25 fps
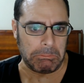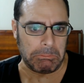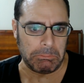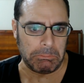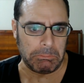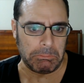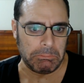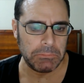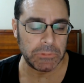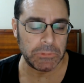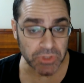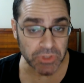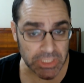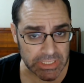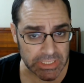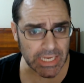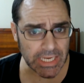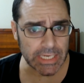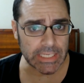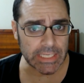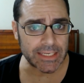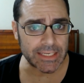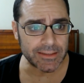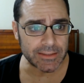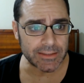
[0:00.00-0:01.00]
Don't need
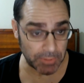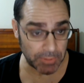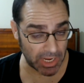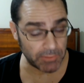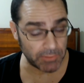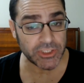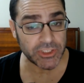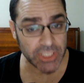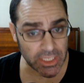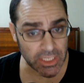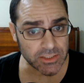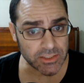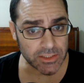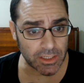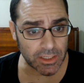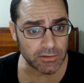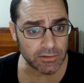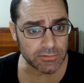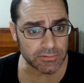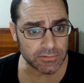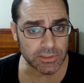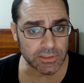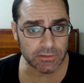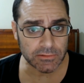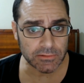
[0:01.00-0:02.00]
any. The Bible says
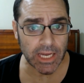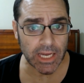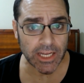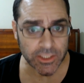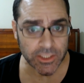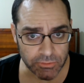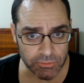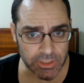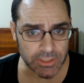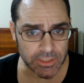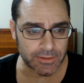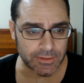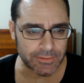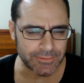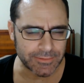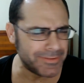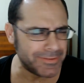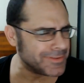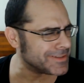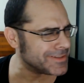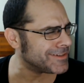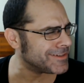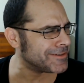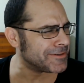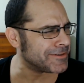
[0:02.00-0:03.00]
so, so God's real.
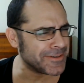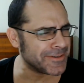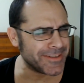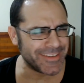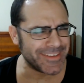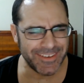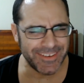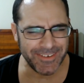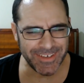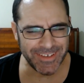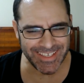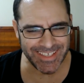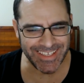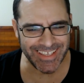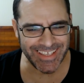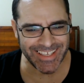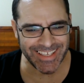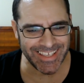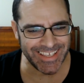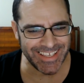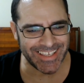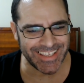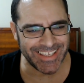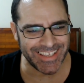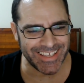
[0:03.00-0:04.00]

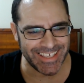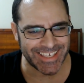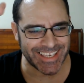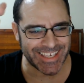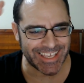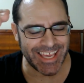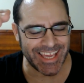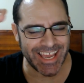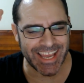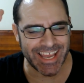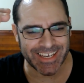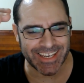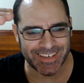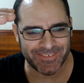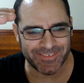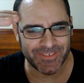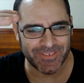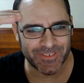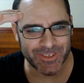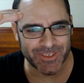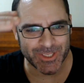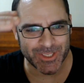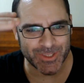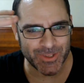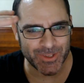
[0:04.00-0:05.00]
You can't
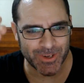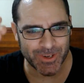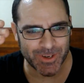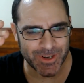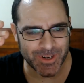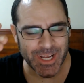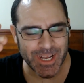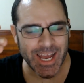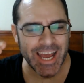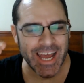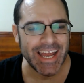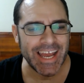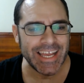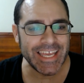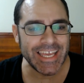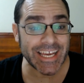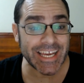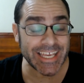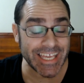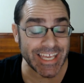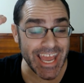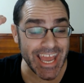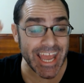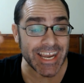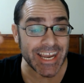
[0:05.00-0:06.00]
resort
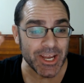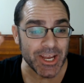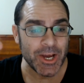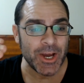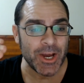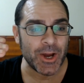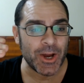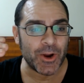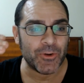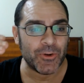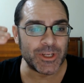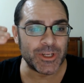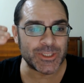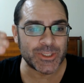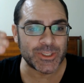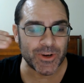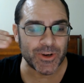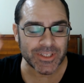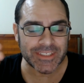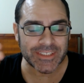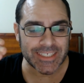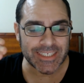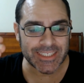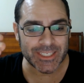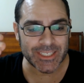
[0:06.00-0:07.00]

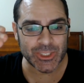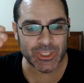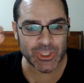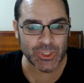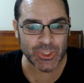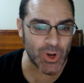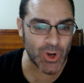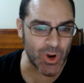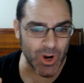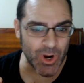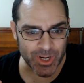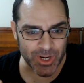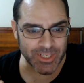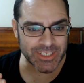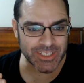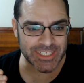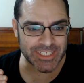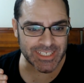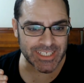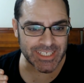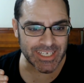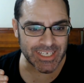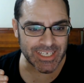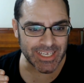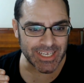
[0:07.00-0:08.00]
to the
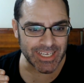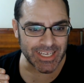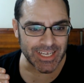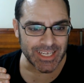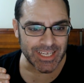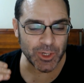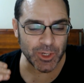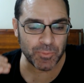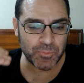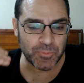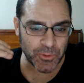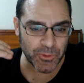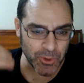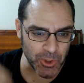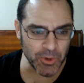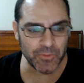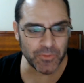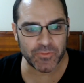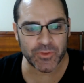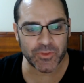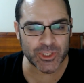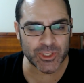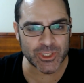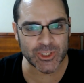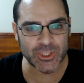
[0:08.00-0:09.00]
source to
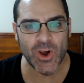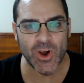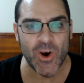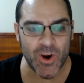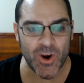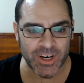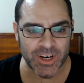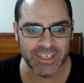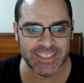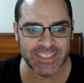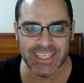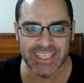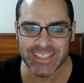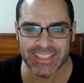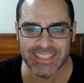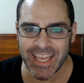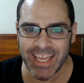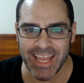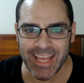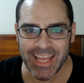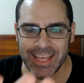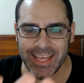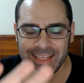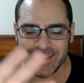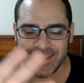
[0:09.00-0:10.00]
prove the source.
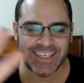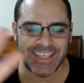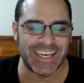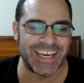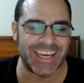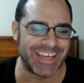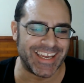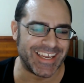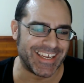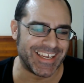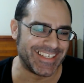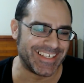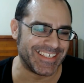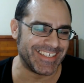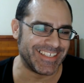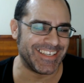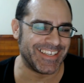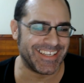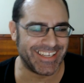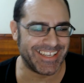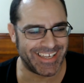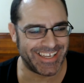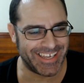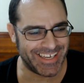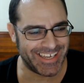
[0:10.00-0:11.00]

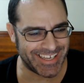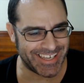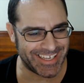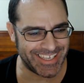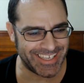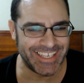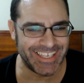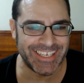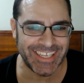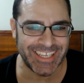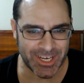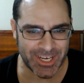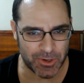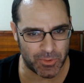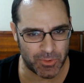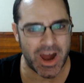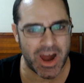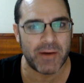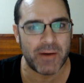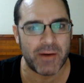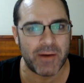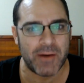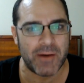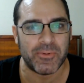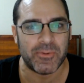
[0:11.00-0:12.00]
You need
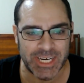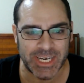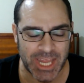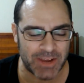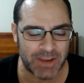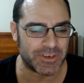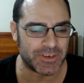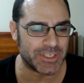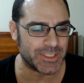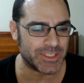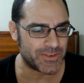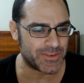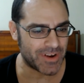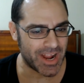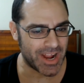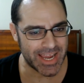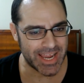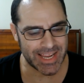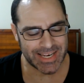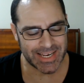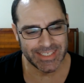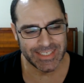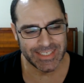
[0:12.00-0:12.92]
corroborating evidence, right?